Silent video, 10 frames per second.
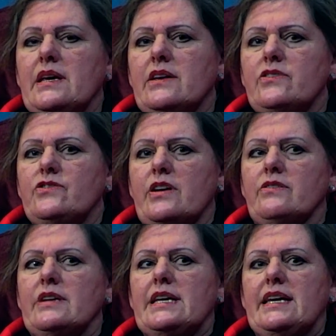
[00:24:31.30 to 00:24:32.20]

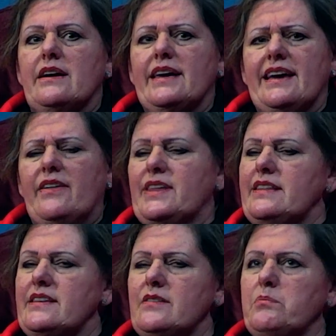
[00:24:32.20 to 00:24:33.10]
generally, I think
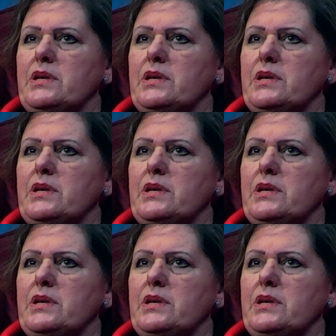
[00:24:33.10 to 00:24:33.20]
there's a